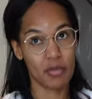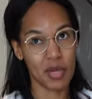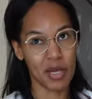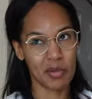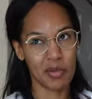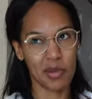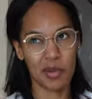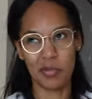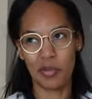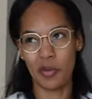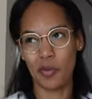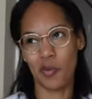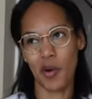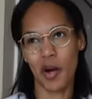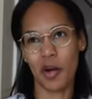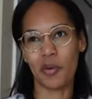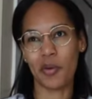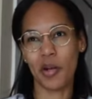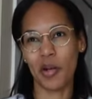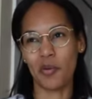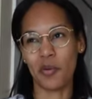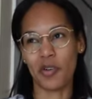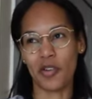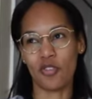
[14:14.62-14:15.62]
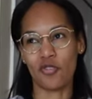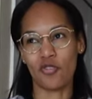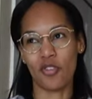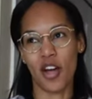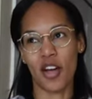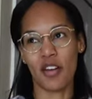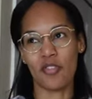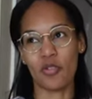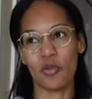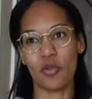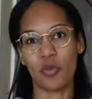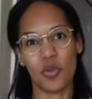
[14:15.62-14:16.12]
maybe, but why would I want to
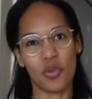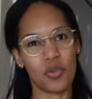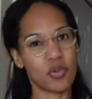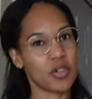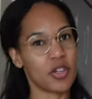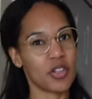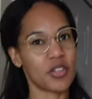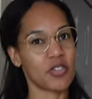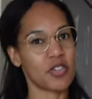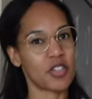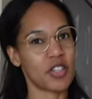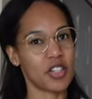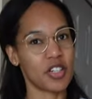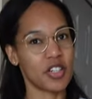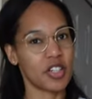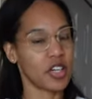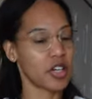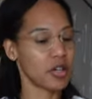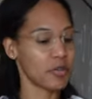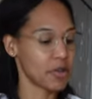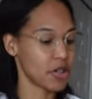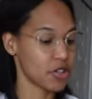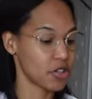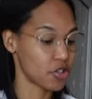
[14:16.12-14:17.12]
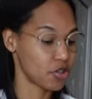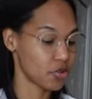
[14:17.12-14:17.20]
drive to a whole other city to get a pair of